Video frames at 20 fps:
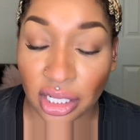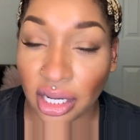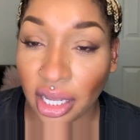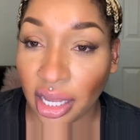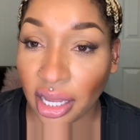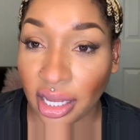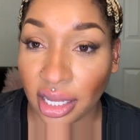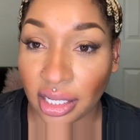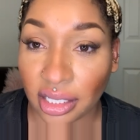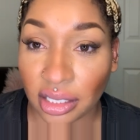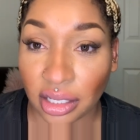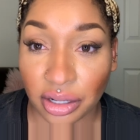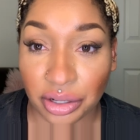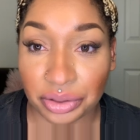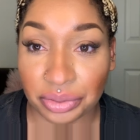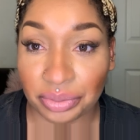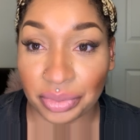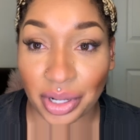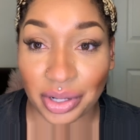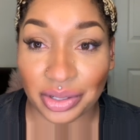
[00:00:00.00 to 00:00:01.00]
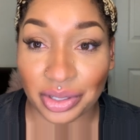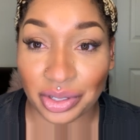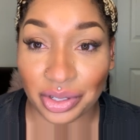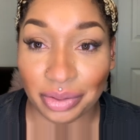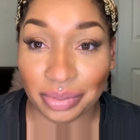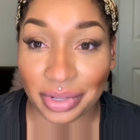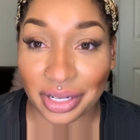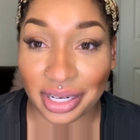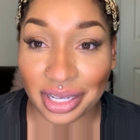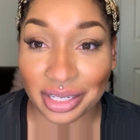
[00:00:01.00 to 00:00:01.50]
and um, I'll see you in
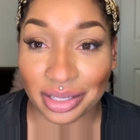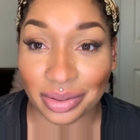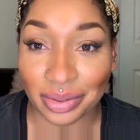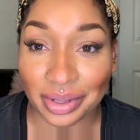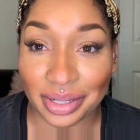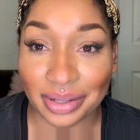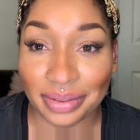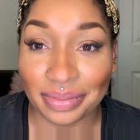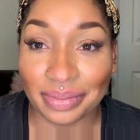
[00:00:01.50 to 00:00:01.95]
my next one,